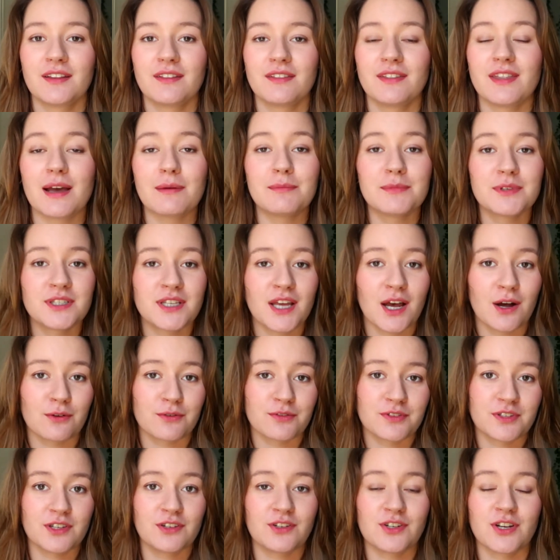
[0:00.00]

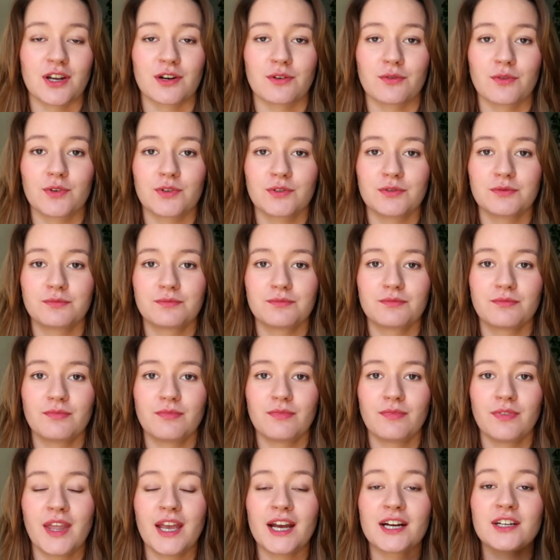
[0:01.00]
themselves in general.
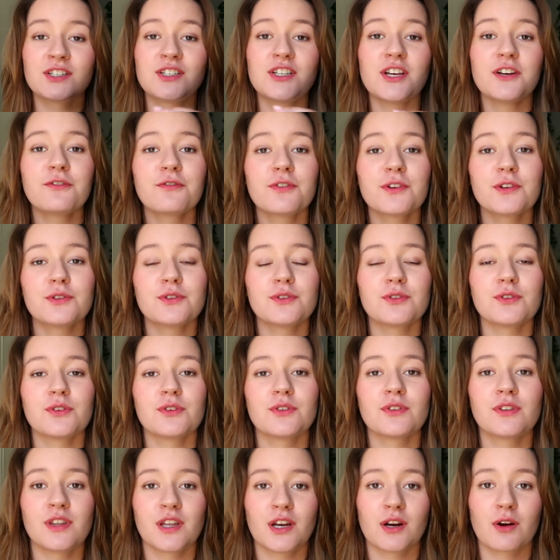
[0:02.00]
They are different
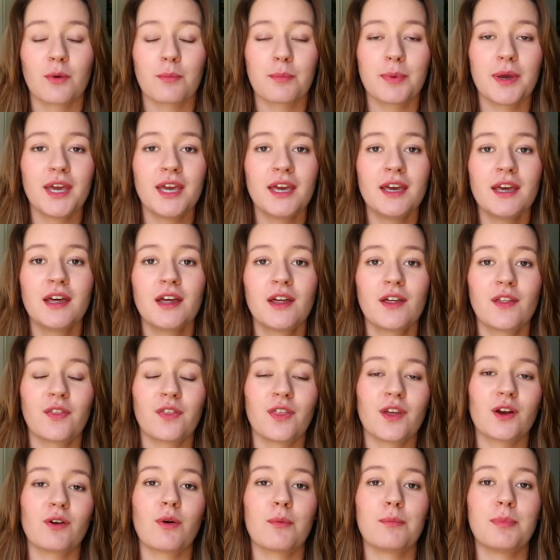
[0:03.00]
to therapy.
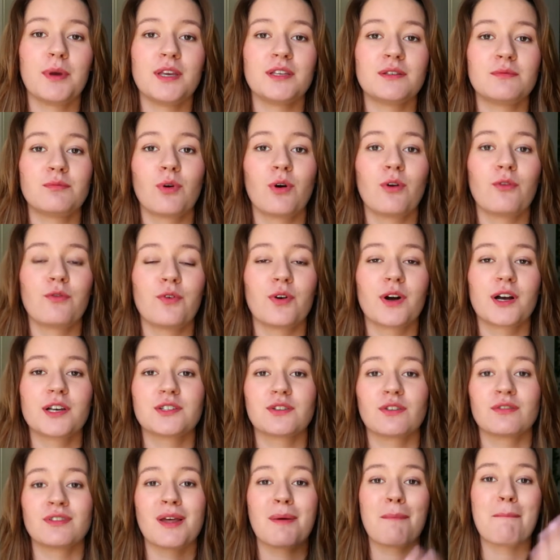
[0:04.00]
Therapy is more
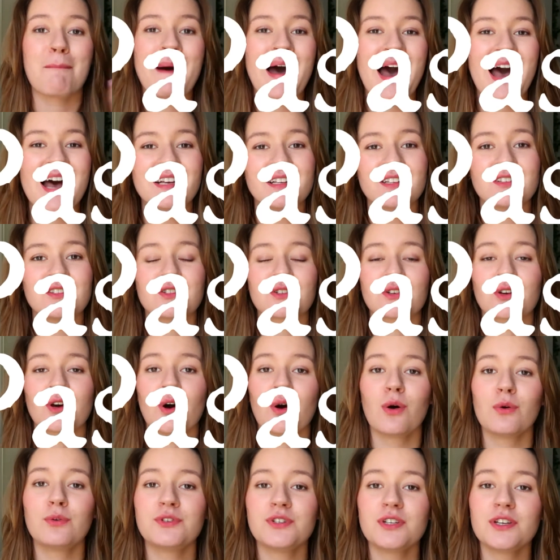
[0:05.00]
focused on the past,
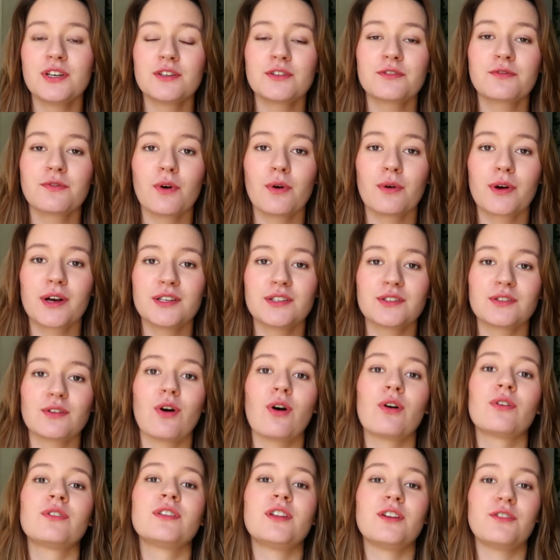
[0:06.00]
coaching is focused
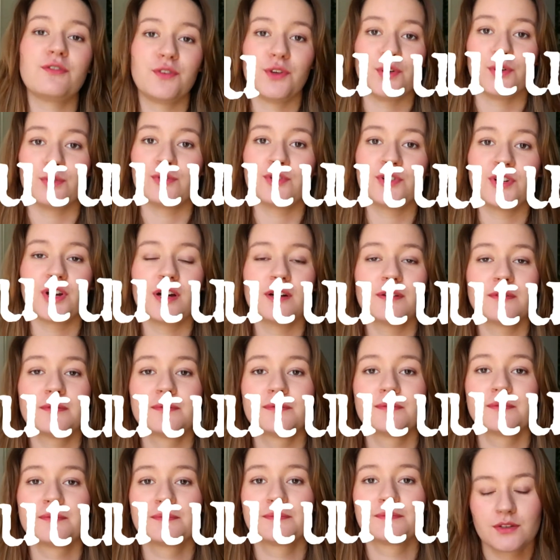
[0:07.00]
on the future.
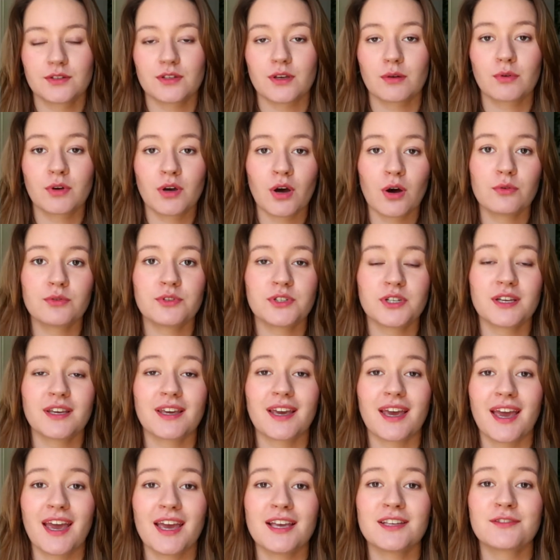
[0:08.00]
So
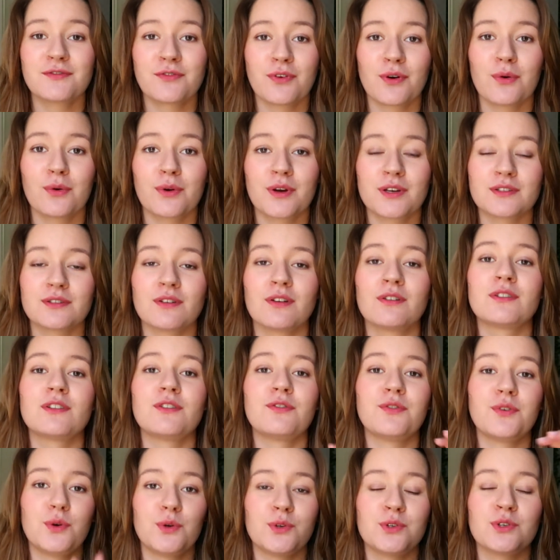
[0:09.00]
coaching is focused on
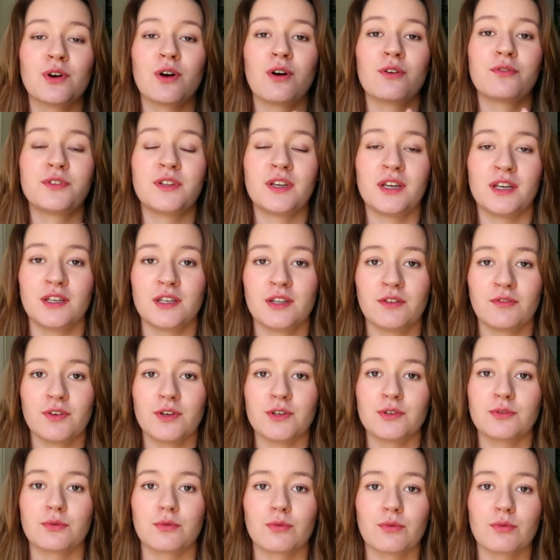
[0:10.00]
the future of the
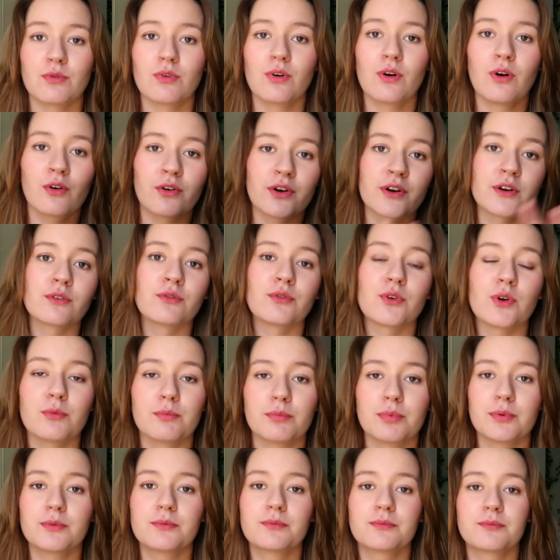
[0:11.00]
individual or a
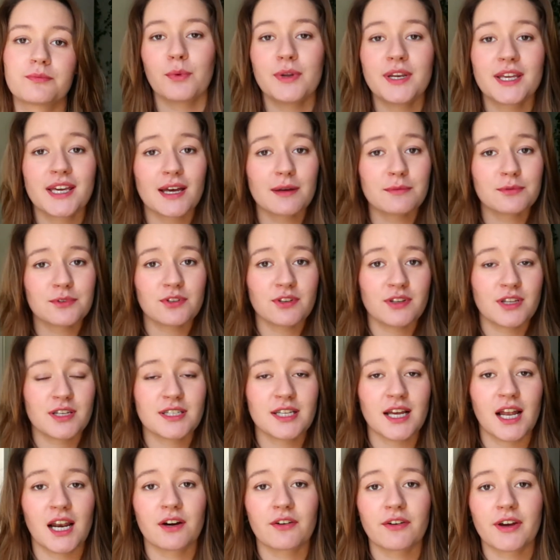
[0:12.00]
group. When it comes to the
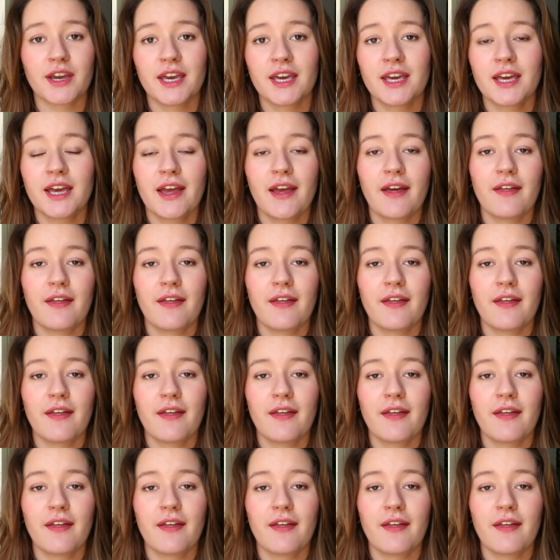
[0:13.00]
salary,